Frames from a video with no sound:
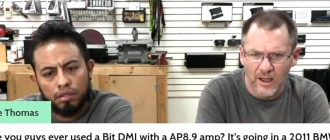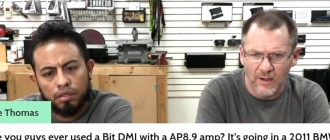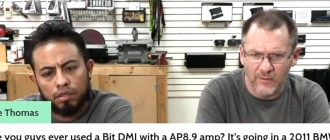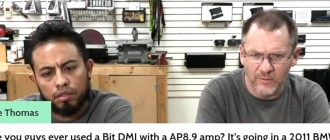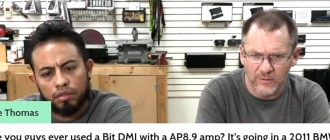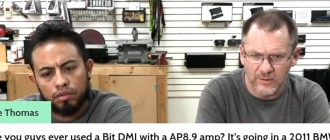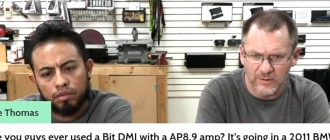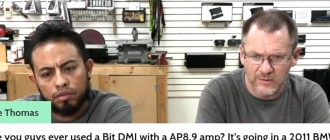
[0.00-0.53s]
Speaker 1: I've
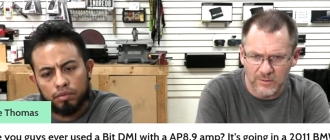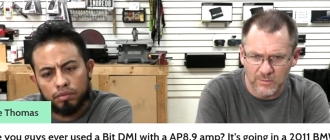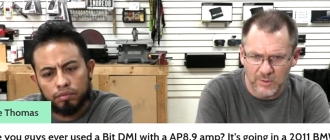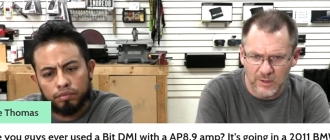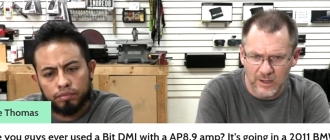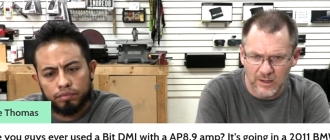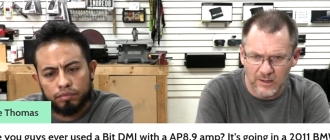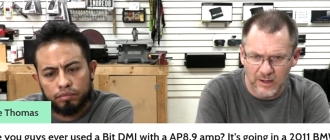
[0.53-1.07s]
only used the
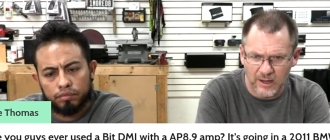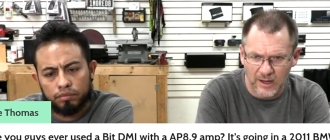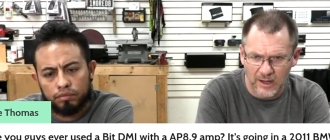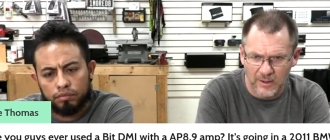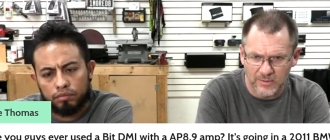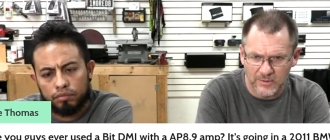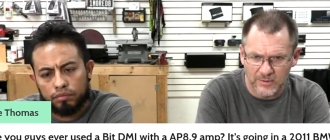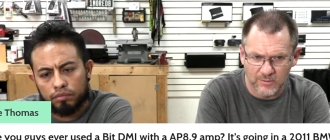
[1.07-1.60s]
bit
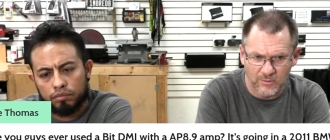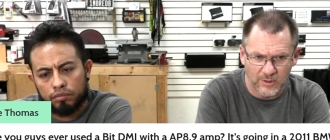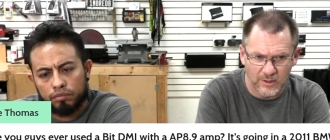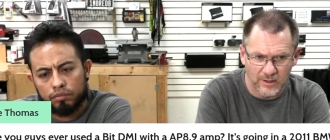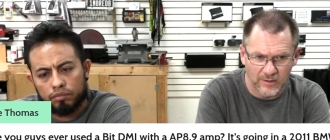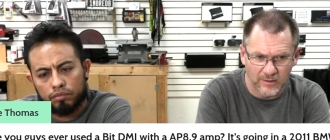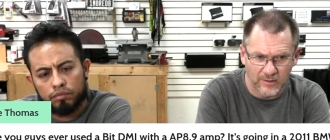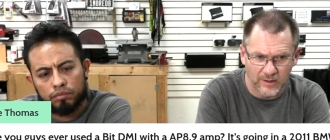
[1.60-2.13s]
amps
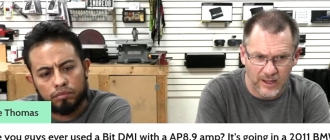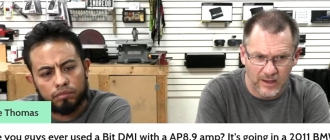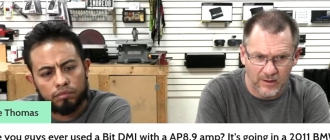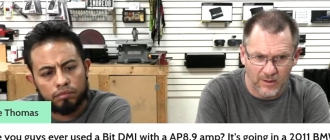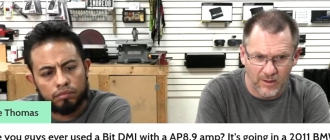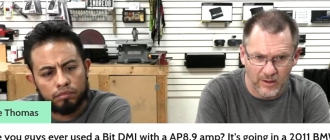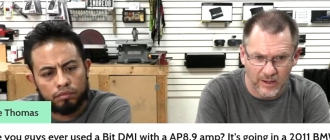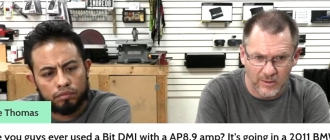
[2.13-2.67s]
with
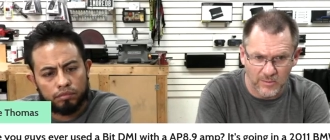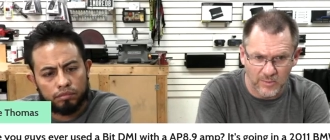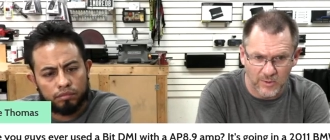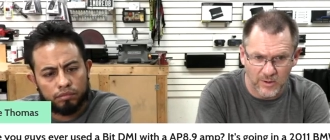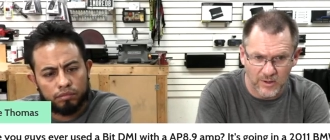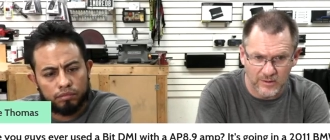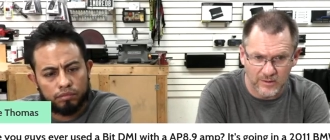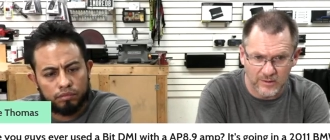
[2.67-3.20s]
analog
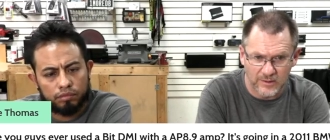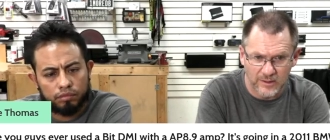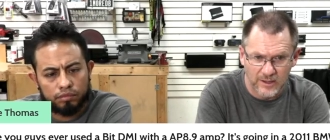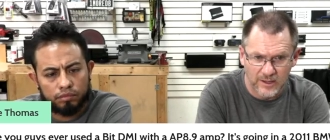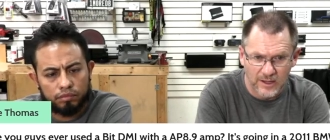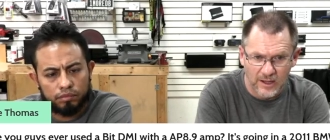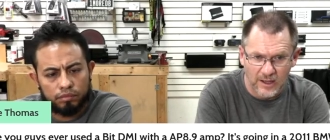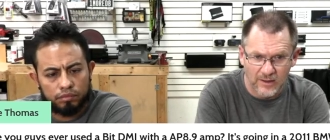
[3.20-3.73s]
inputs,
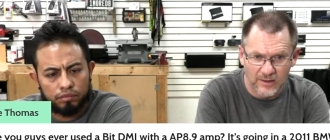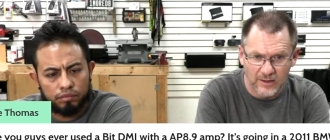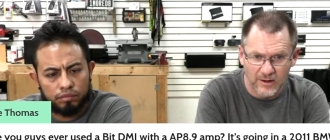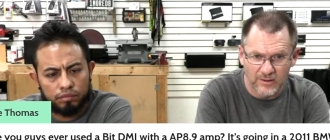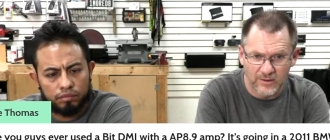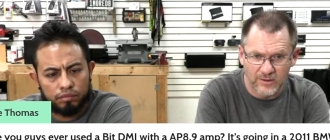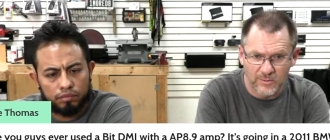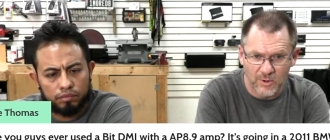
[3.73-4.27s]
and they
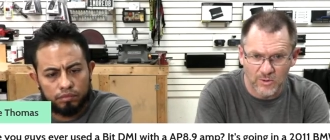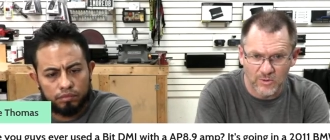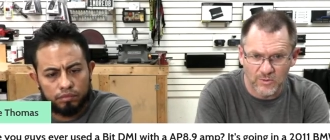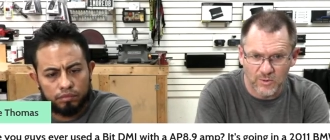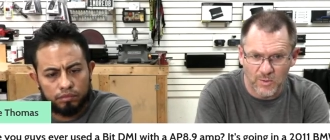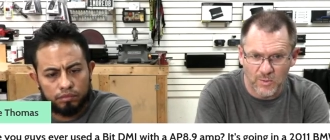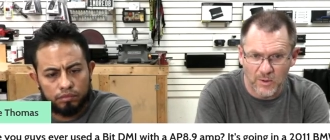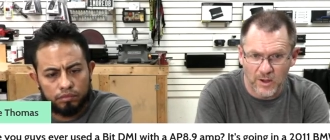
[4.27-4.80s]
aren't the most
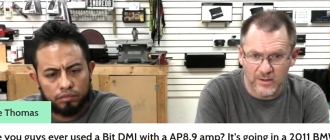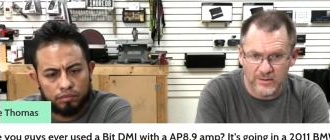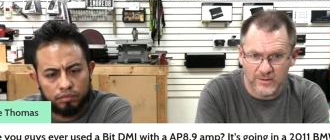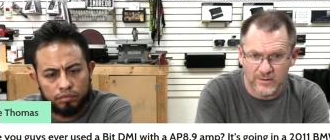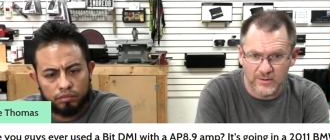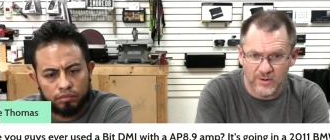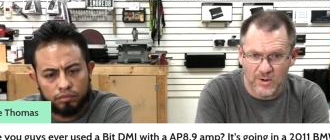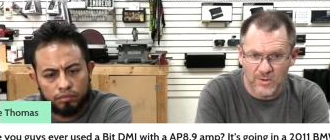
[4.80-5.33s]
robust
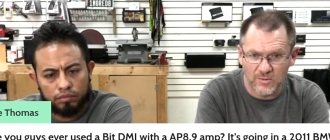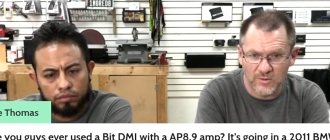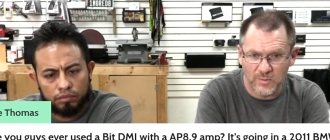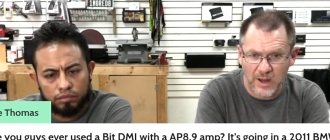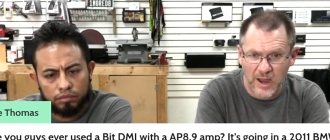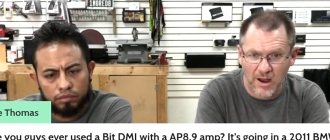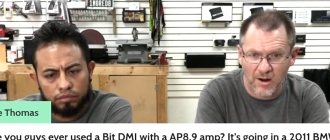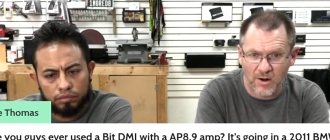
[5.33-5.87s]
in terms of
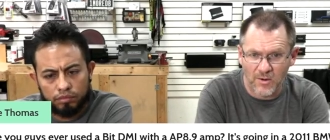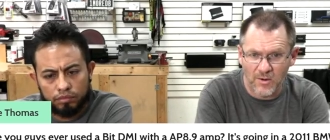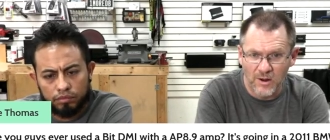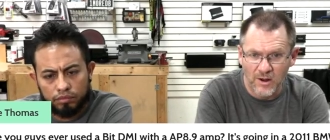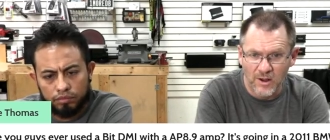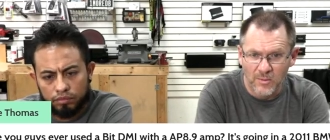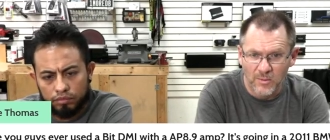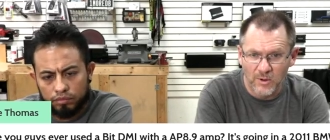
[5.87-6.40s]
power,
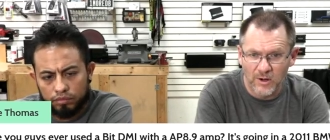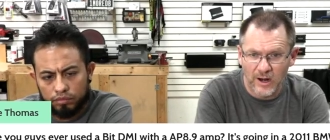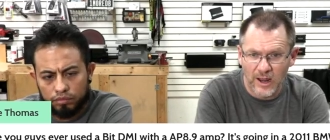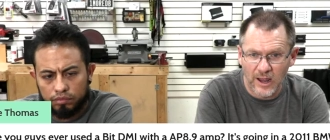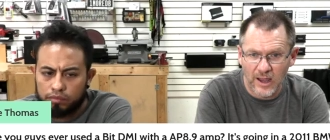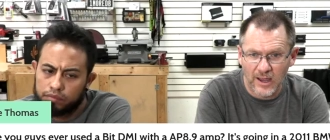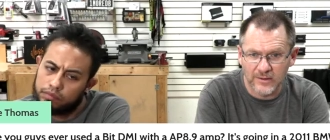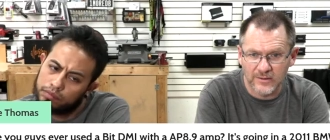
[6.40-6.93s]
but it
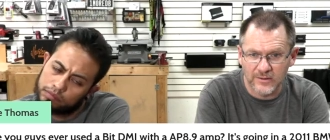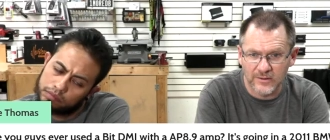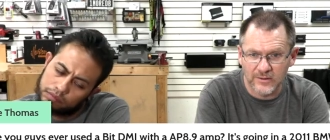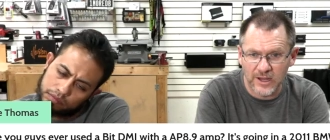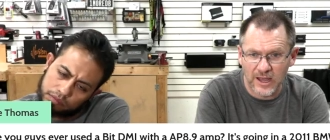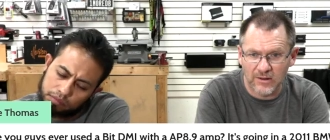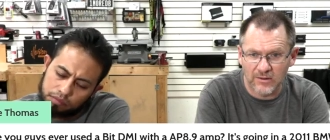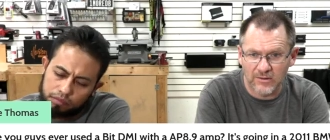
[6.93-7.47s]
has the
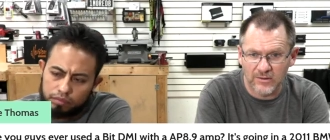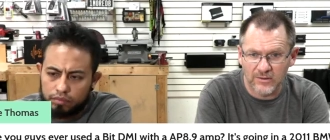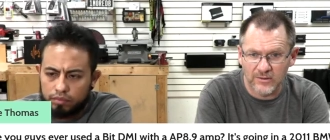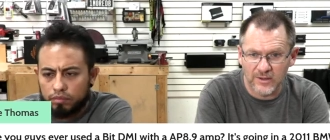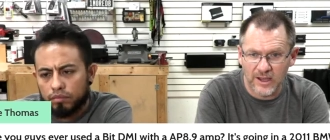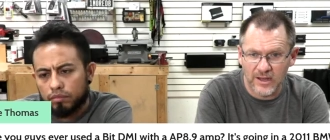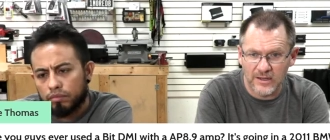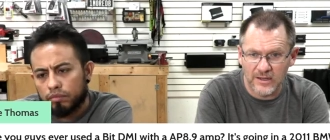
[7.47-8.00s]

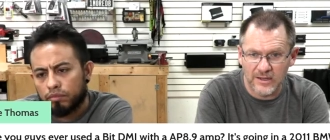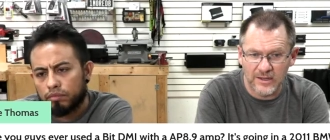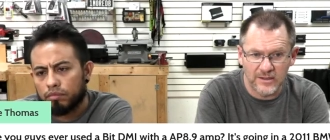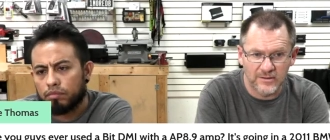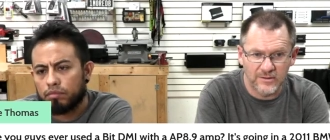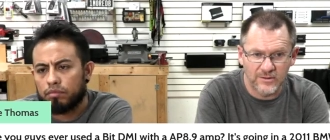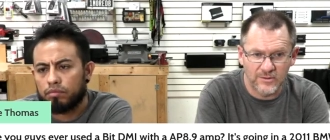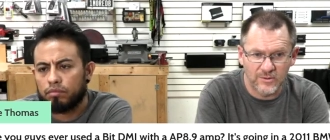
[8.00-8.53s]
channels I
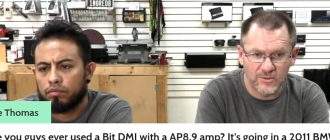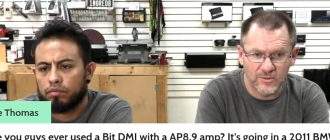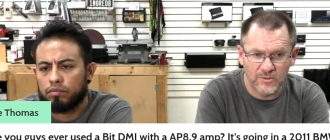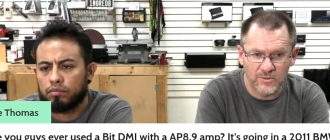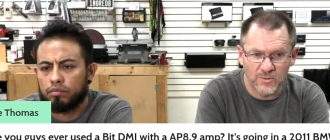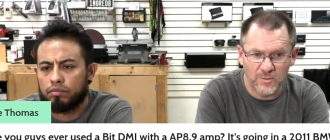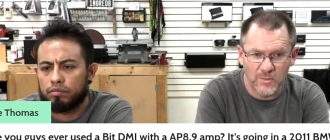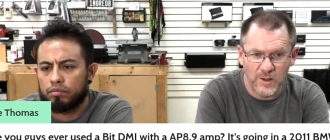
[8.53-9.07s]
need
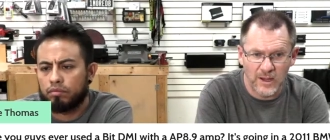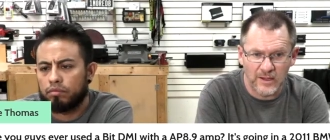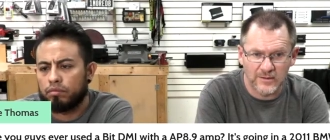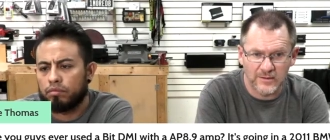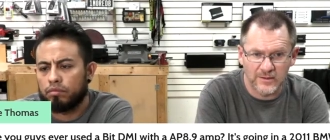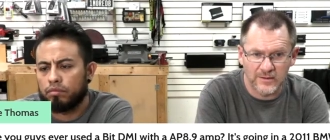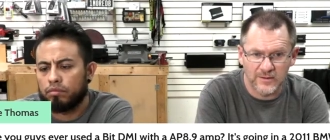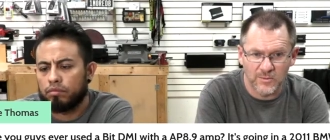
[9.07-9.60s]
to make
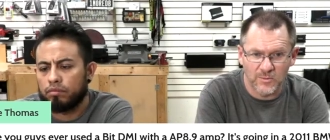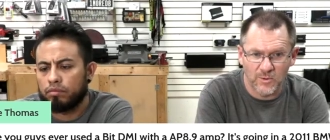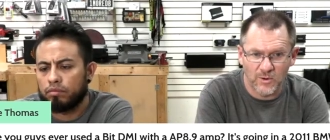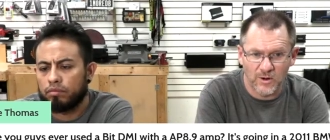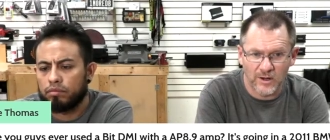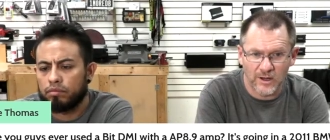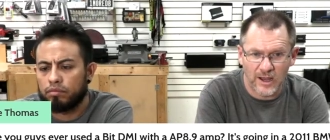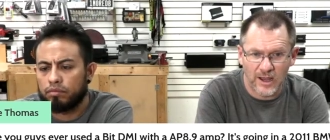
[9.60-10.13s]
system
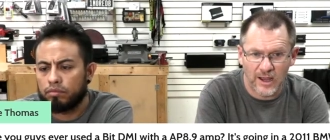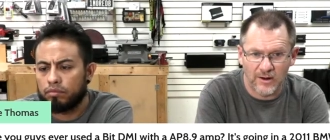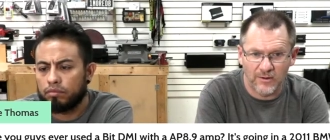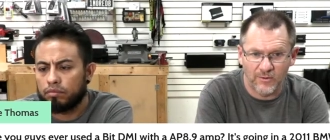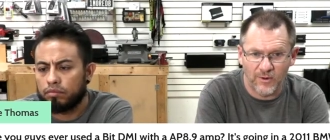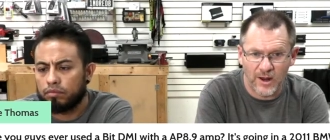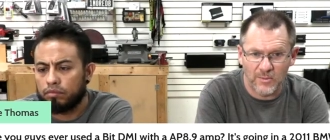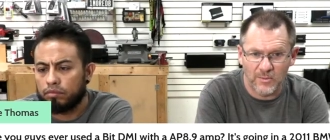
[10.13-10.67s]
work at
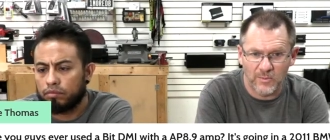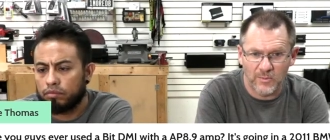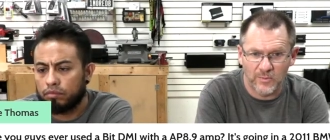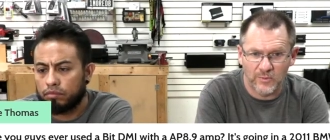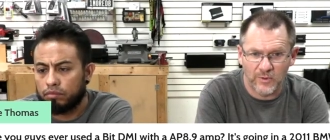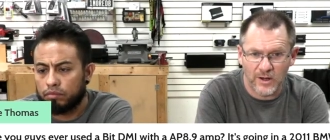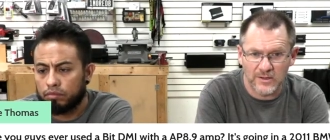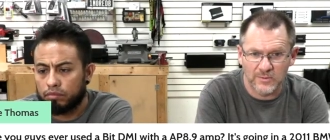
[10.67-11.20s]
right
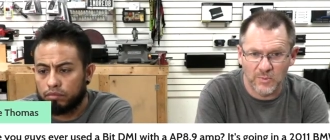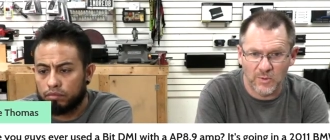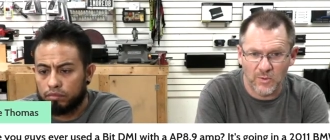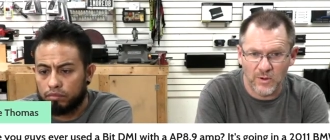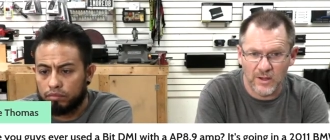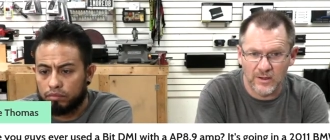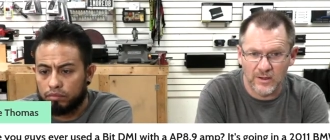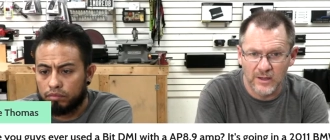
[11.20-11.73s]
price
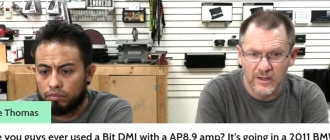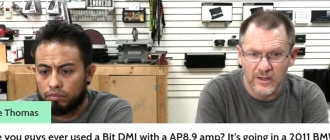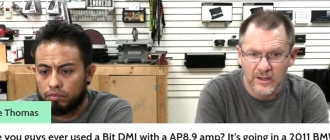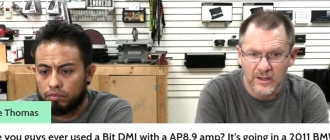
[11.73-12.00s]
point.